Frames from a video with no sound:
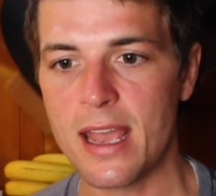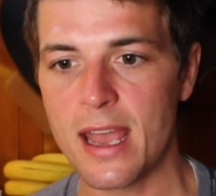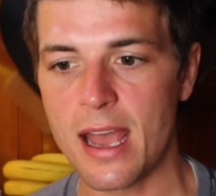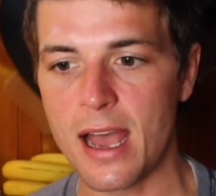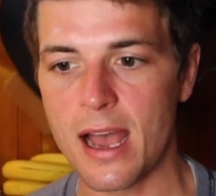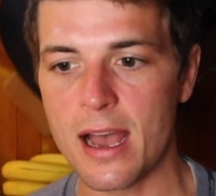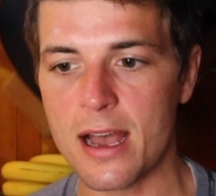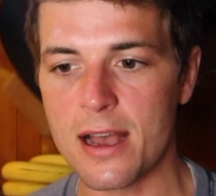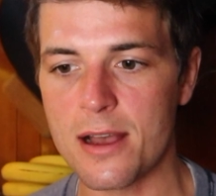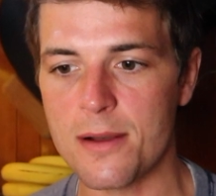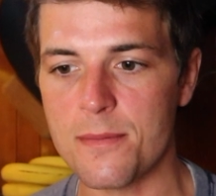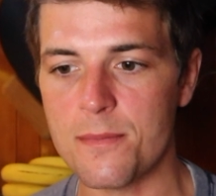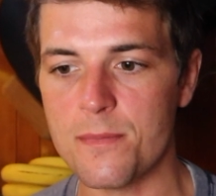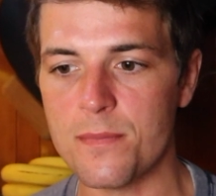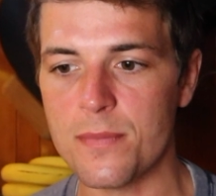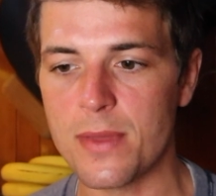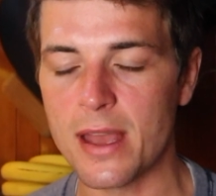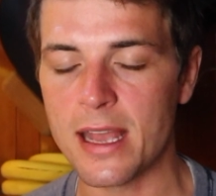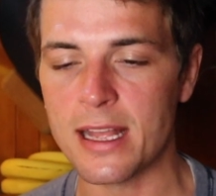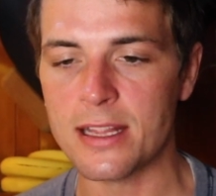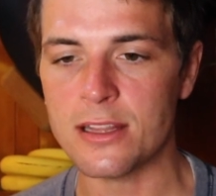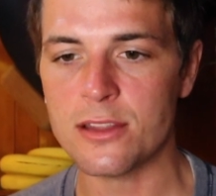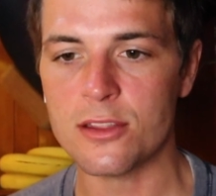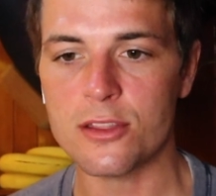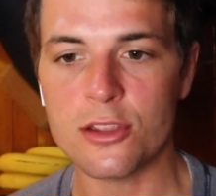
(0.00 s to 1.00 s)

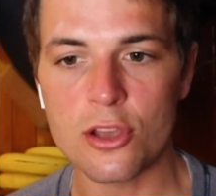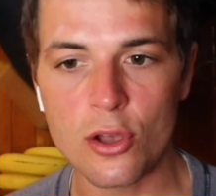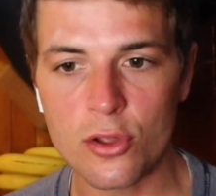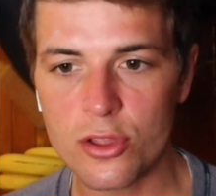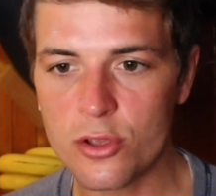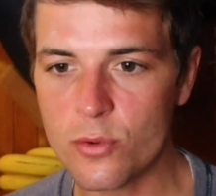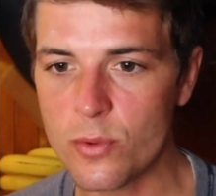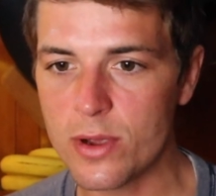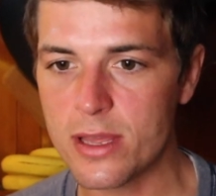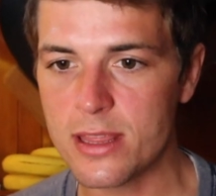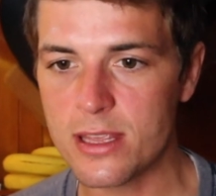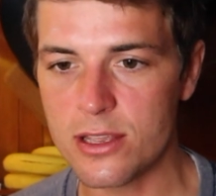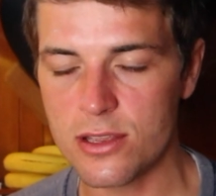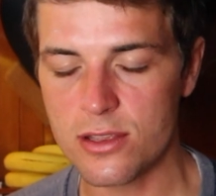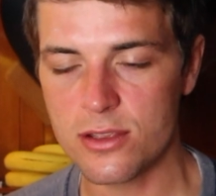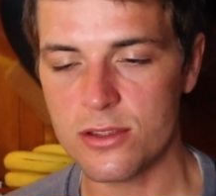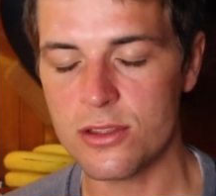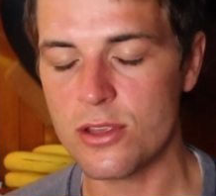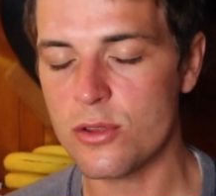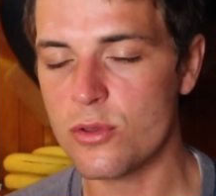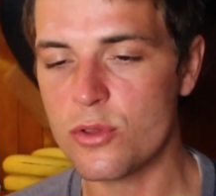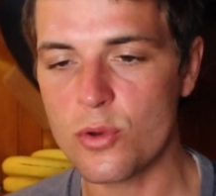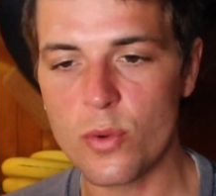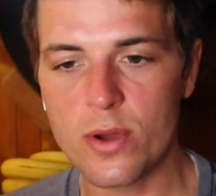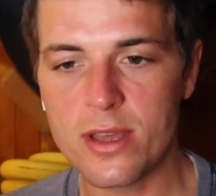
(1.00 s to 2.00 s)
And the only way
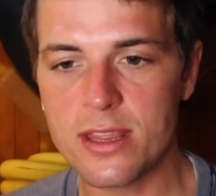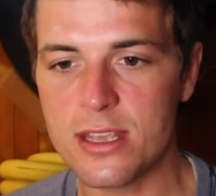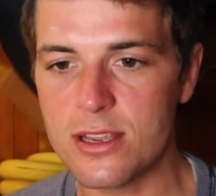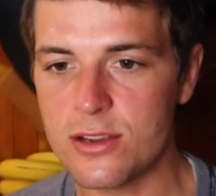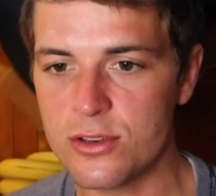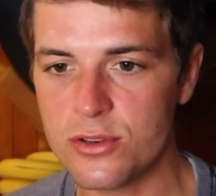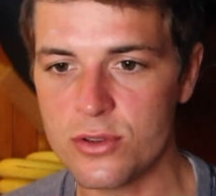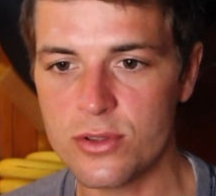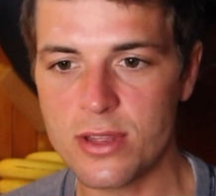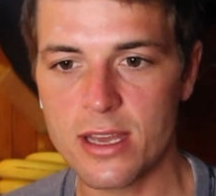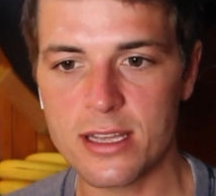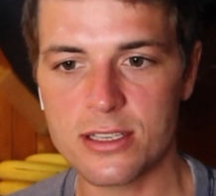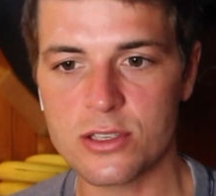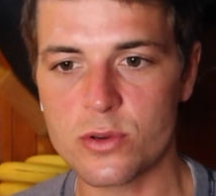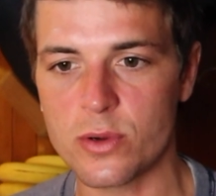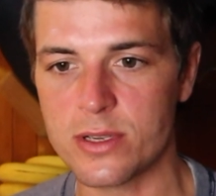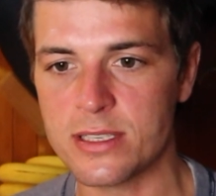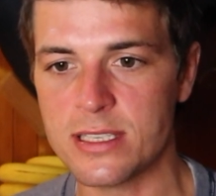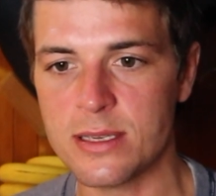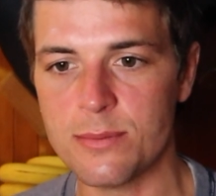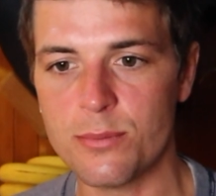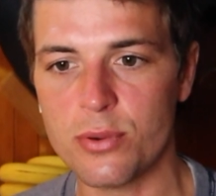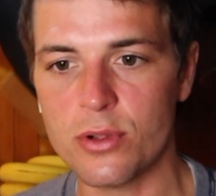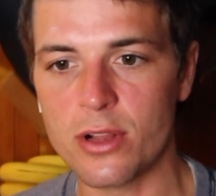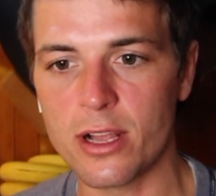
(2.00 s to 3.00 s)
that the way that you do that is quite
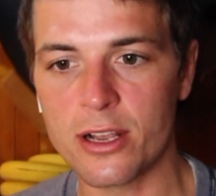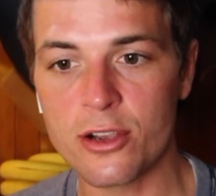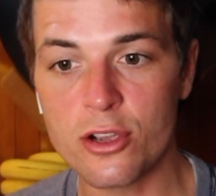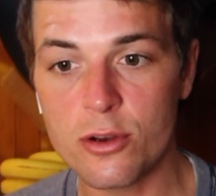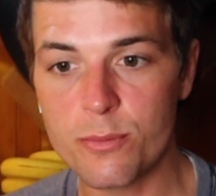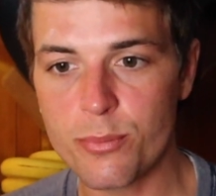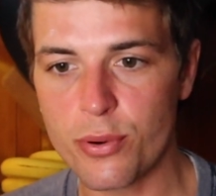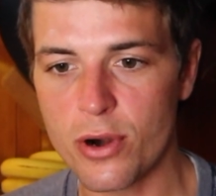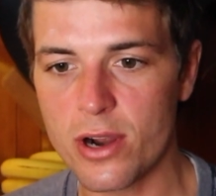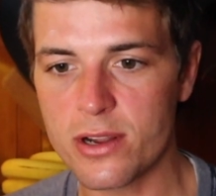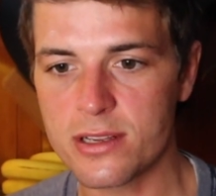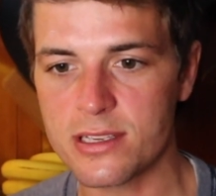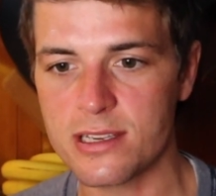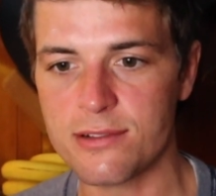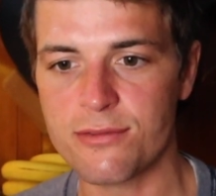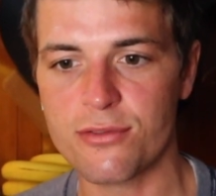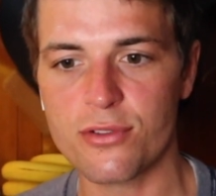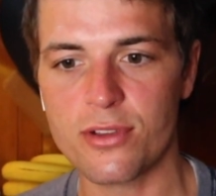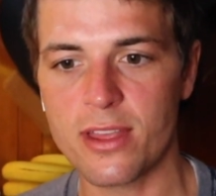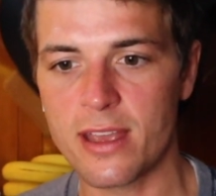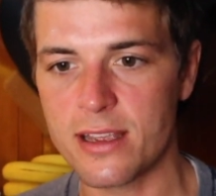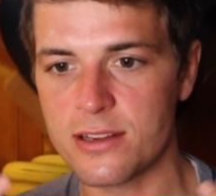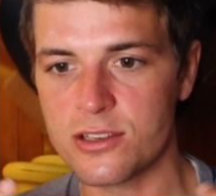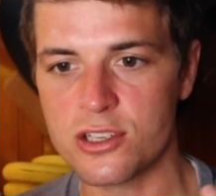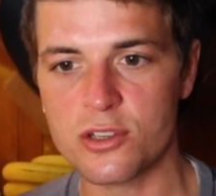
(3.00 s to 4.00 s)
simple. A good proxy for
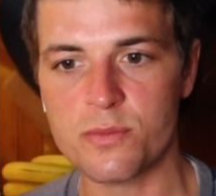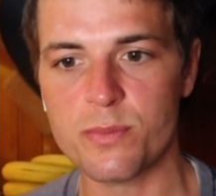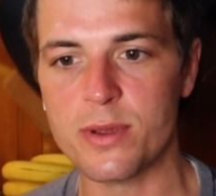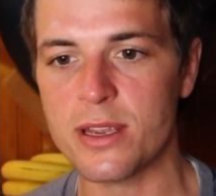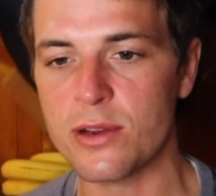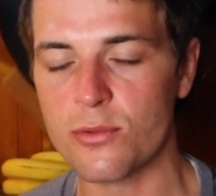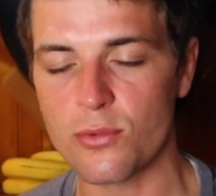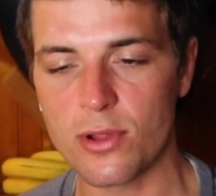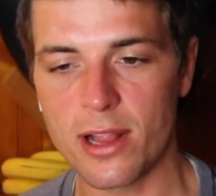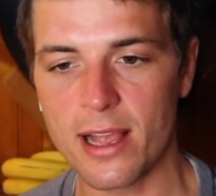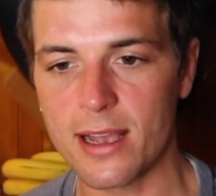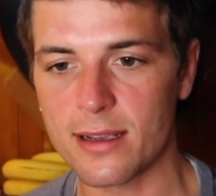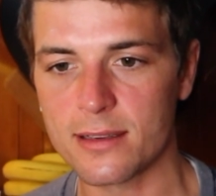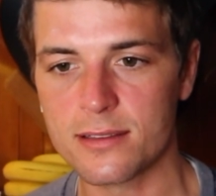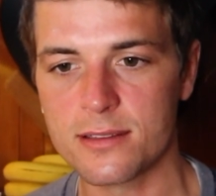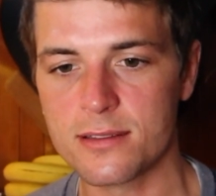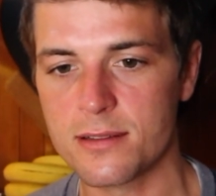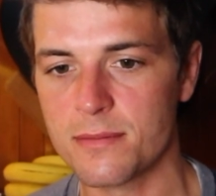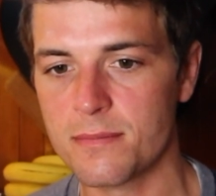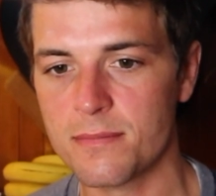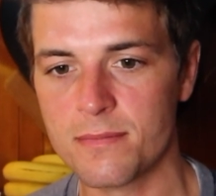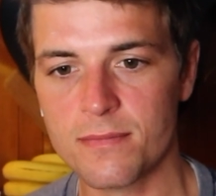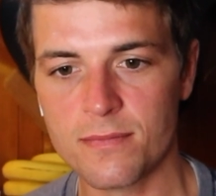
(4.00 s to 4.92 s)
that is just being relaxed.